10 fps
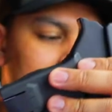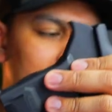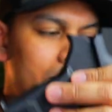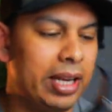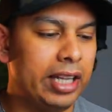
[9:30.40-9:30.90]
leave
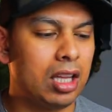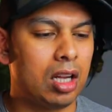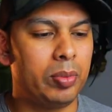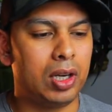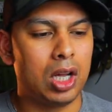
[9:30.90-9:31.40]
them linked
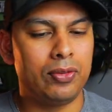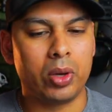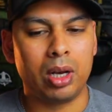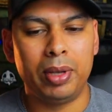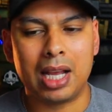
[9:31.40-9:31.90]
down below if you
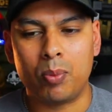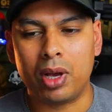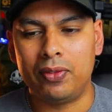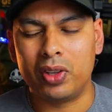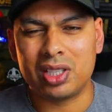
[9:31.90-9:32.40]
want to pick up
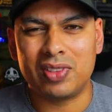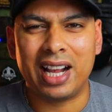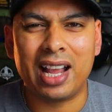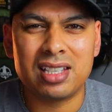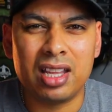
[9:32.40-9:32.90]
one for yourself.
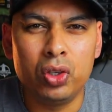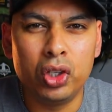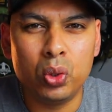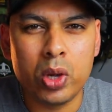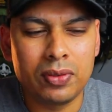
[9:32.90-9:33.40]
Like I said, they're
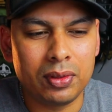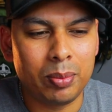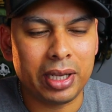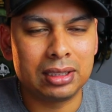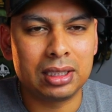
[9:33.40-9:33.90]
only
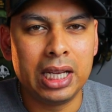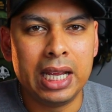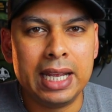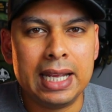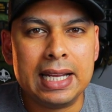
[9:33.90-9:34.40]
250 bucks,
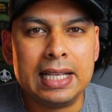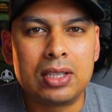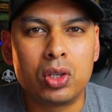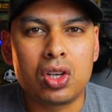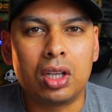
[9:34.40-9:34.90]

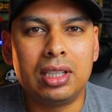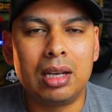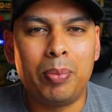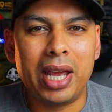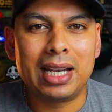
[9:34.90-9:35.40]
so it's not
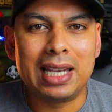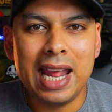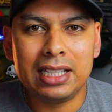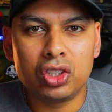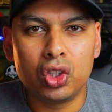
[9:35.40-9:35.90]
that bad.
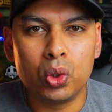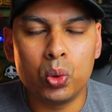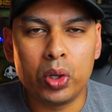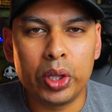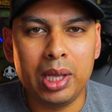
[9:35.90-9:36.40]
Let's
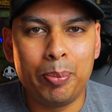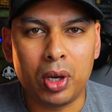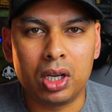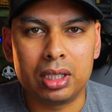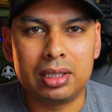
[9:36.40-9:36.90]
do the
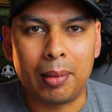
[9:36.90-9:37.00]
pocket